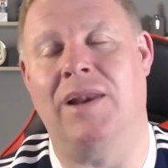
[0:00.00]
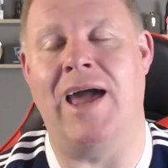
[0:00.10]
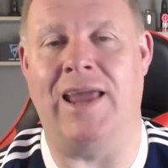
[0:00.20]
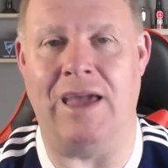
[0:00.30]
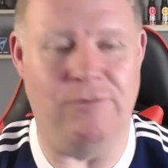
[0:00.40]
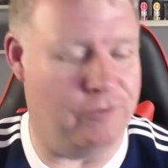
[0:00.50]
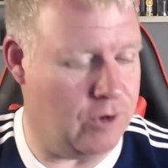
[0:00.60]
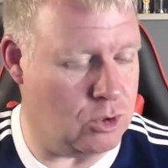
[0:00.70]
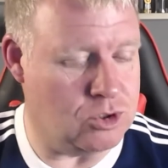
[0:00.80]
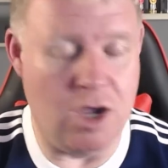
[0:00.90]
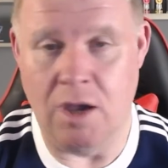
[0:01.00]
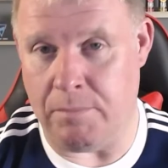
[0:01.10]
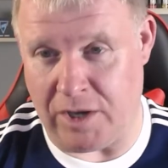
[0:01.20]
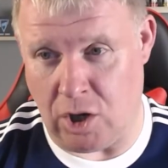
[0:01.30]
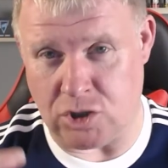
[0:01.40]
let it infuse
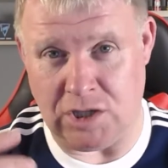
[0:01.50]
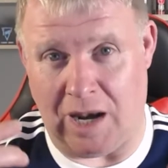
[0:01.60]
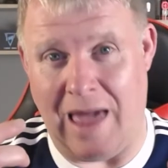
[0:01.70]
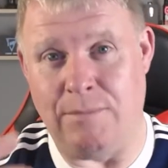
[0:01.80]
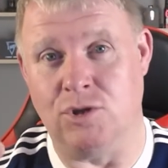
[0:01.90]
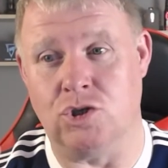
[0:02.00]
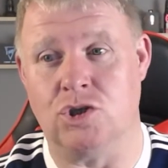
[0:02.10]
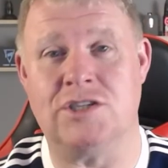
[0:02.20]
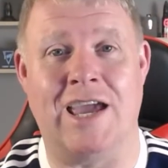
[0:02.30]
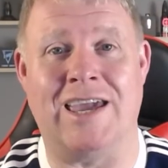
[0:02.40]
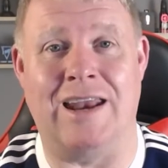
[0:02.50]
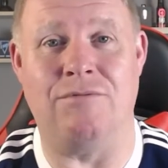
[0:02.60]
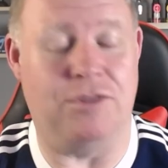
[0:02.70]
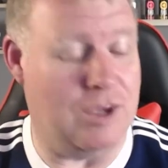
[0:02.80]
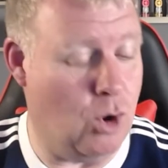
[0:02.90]
because the lemon's just taking
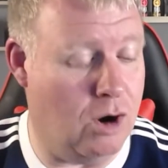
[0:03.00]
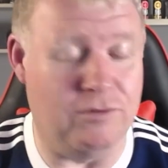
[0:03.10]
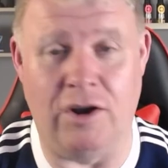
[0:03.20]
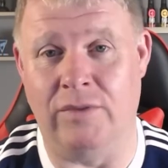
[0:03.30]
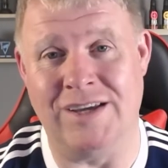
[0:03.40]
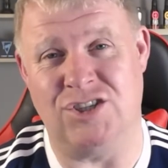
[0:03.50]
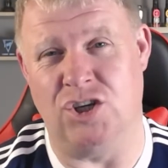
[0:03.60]
everything over on this.